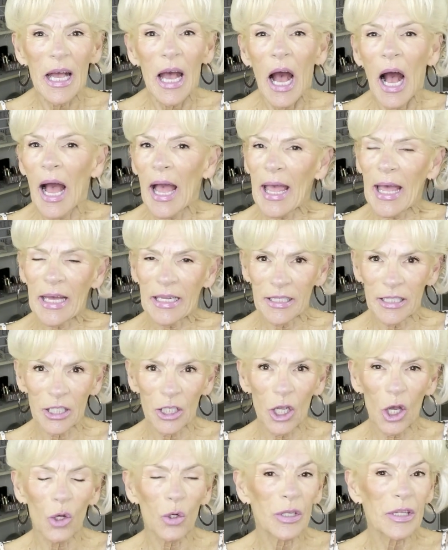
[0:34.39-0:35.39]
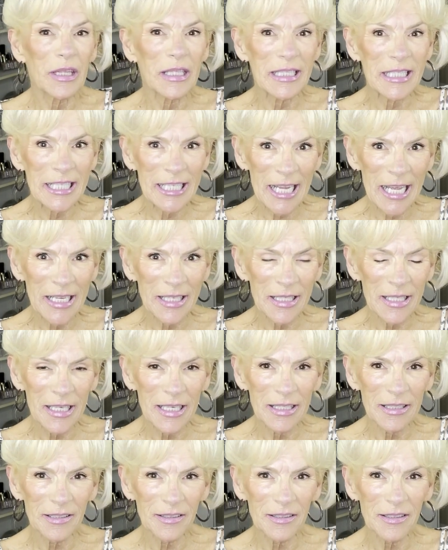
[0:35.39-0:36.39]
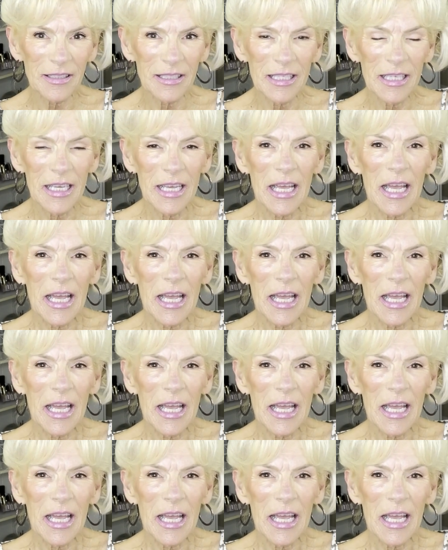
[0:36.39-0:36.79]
I had to go to the dentist